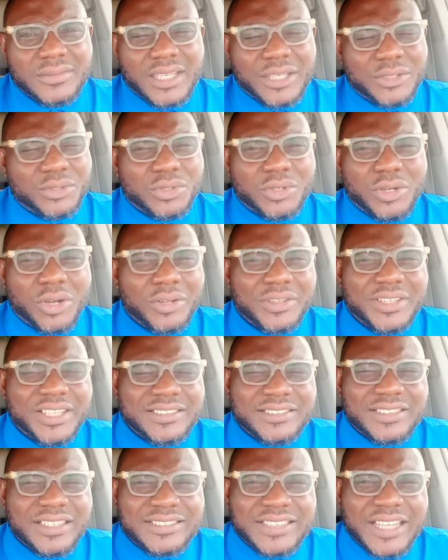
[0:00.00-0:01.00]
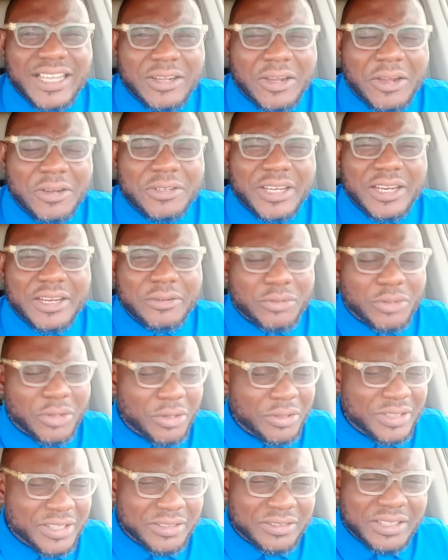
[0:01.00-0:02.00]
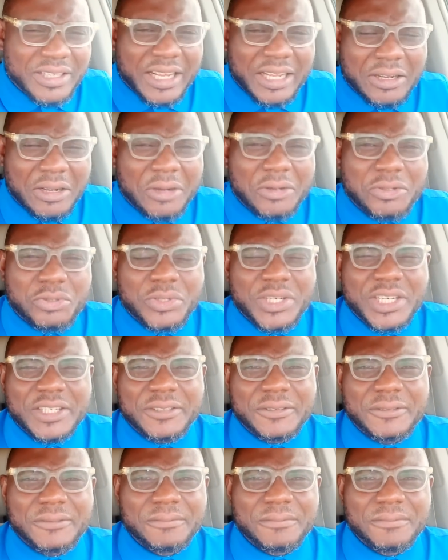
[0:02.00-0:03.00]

And you call this thing a country?